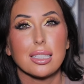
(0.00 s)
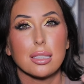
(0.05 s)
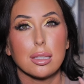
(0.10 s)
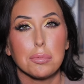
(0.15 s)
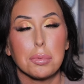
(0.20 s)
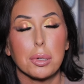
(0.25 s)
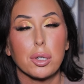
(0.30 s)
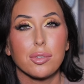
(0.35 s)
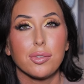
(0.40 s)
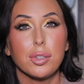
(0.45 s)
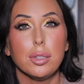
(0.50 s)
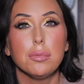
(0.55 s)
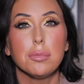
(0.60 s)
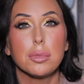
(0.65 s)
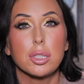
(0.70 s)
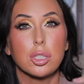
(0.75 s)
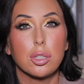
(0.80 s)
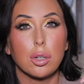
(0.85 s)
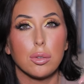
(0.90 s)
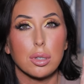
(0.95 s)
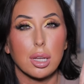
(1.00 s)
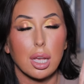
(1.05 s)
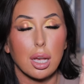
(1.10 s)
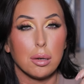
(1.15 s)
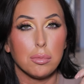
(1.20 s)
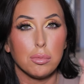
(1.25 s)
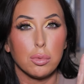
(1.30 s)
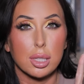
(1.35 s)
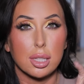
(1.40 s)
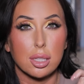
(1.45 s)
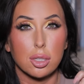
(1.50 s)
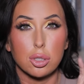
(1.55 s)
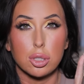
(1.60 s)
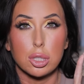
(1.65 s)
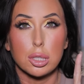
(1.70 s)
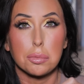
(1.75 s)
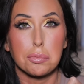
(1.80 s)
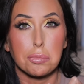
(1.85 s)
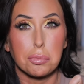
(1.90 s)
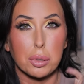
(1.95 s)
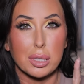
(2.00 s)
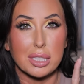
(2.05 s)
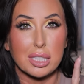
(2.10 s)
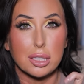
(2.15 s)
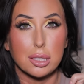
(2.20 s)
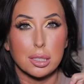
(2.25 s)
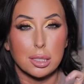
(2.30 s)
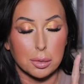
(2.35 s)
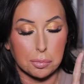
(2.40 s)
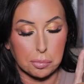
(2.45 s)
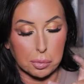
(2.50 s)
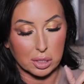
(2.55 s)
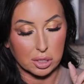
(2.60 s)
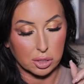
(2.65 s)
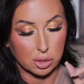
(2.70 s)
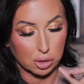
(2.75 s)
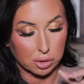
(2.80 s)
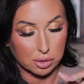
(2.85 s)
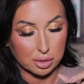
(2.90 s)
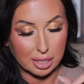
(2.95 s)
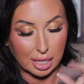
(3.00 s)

the perfumes don't come with little spritzers.